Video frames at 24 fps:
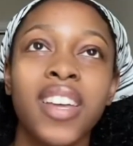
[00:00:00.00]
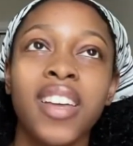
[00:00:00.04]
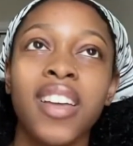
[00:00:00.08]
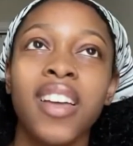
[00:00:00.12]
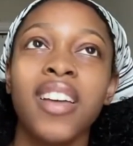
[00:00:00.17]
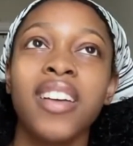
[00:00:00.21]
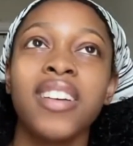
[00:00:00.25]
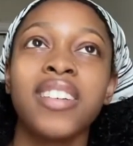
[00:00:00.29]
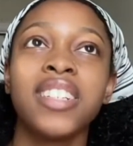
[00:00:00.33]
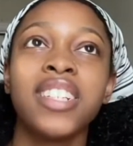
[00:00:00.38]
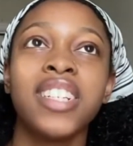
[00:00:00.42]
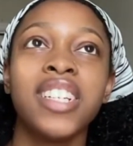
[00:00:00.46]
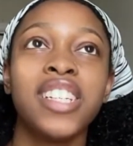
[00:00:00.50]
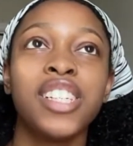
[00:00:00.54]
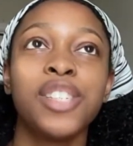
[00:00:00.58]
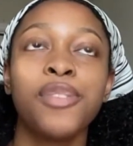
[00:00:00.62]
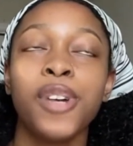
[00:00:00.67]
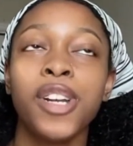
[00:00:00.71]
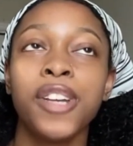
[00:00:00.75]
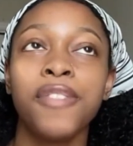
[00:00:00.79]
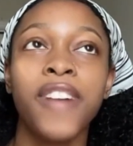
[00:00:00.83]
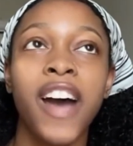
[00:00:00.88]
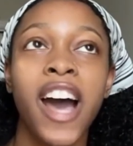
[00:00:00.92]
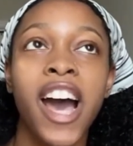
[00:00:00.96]
she's
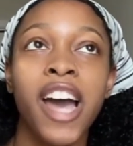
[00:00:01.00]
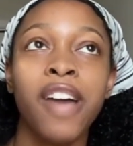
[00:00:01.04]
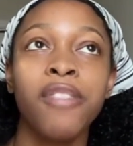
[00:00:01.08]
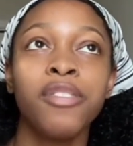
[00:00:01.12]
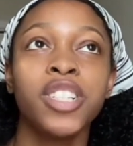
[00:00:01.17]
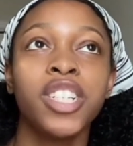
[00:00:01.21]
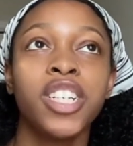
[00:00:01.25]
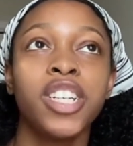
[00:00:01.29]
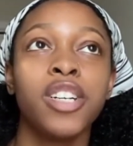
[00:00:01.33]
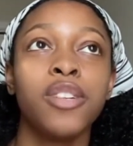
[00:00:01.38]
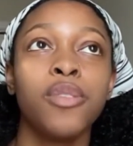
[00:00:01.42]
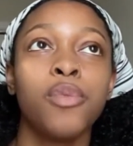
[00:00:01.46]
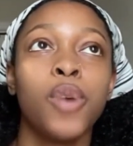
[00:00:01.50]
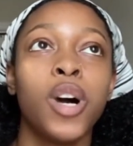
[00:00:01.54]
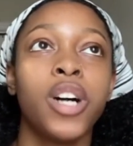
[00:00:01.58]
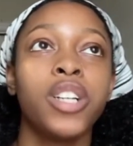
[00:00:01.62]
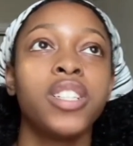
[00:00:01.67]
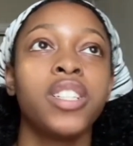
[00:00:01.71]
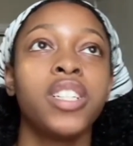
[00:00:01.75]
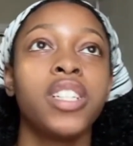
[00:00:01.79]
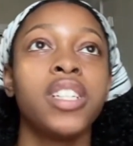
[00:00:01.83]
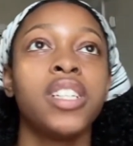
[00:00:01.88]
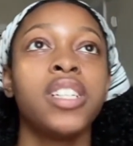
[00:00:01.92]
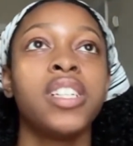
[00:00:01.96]
25, she
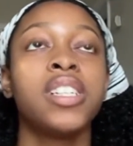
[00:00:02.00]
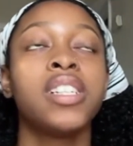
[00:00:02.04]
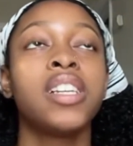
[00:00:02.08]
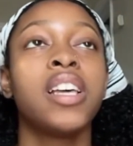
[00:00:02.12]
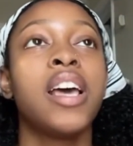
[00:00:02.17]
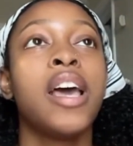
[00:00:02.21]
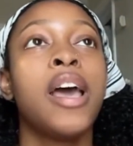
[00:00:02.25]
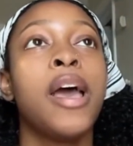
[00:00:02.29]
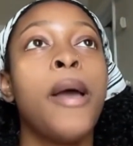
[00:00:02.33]
watches